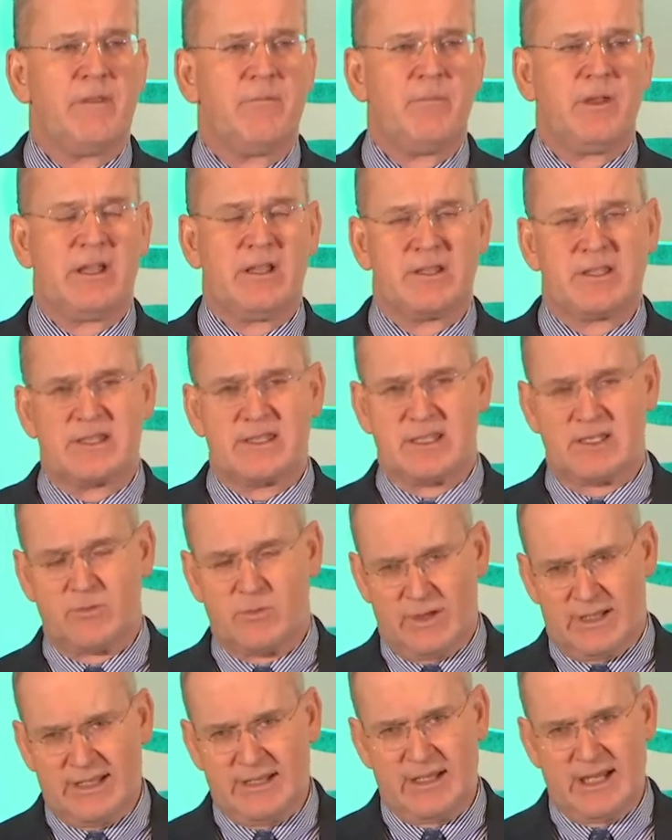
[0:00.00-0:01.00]
because this
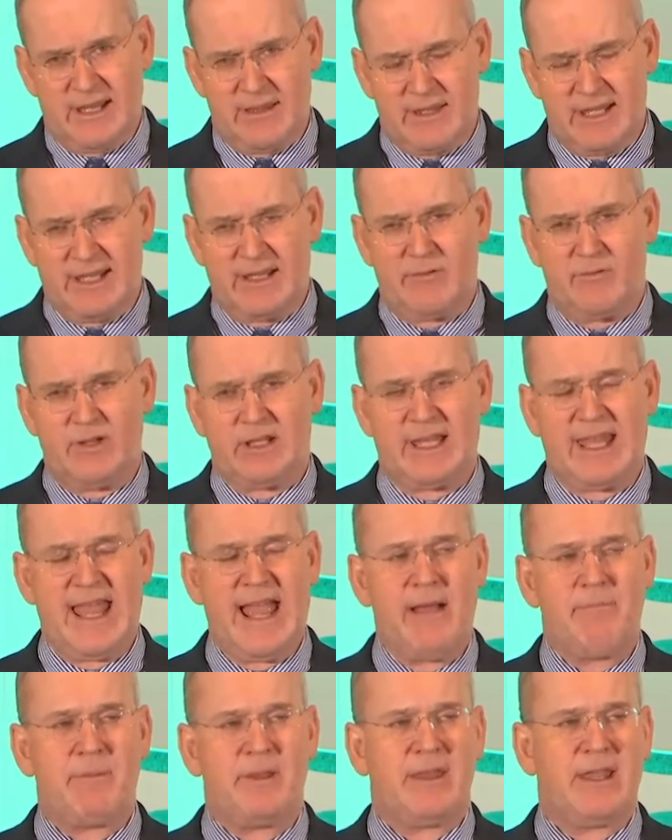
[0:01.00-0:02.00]
wouldn't, I think, really
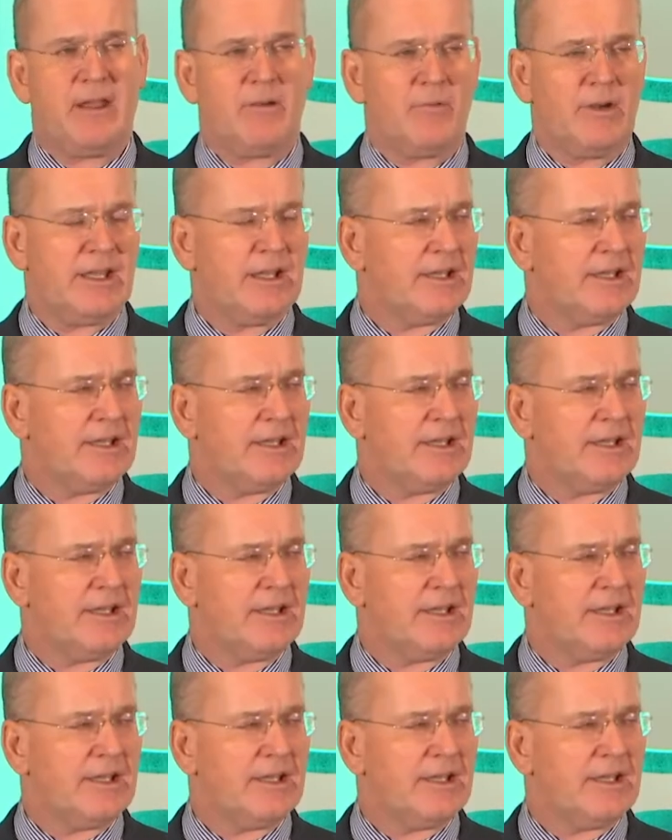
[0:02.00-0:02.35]
happen that way,